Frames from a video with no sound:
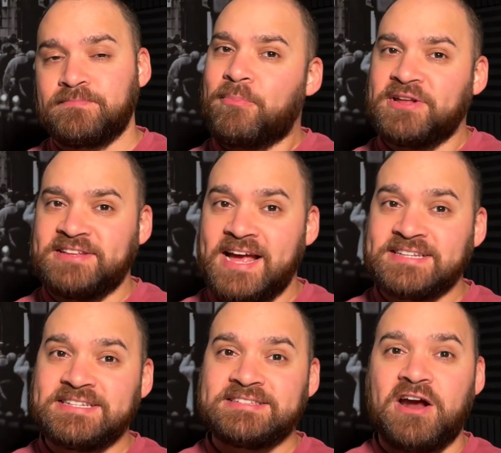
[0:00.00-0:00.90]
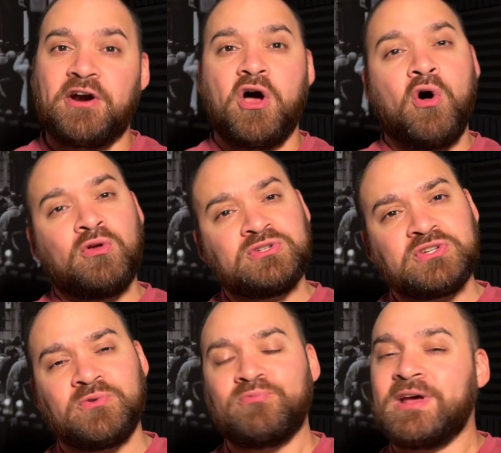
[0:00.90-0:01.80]
Property taxes are
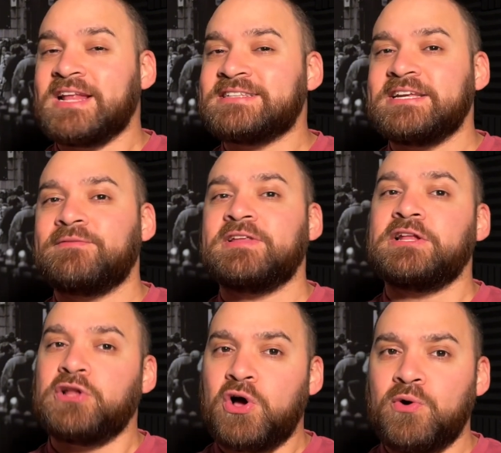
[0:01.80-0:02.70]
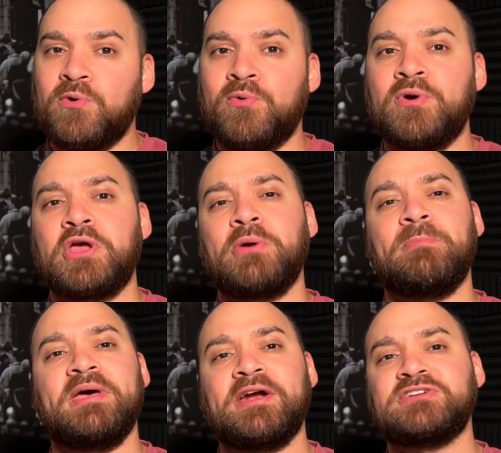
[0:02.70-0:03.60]
also relatively low
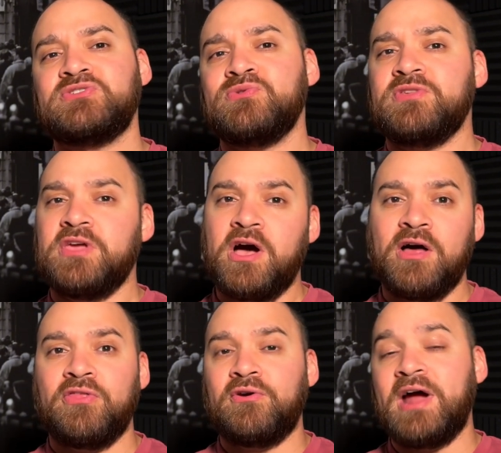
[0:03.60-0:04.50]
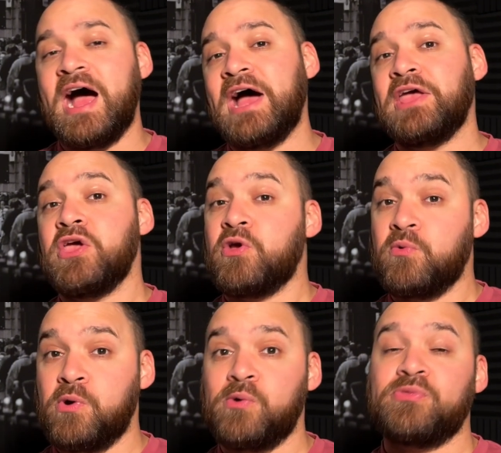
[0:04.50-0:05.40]
compared to the other
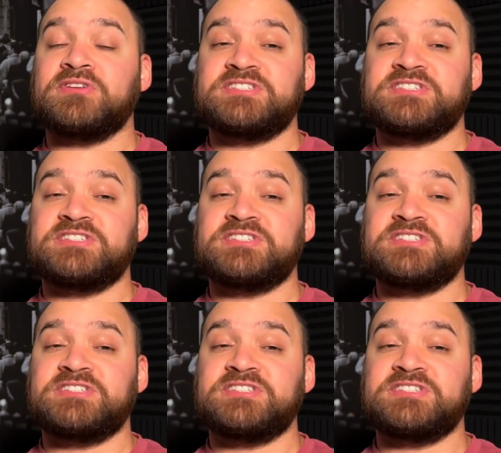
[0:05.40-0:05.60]
high-growth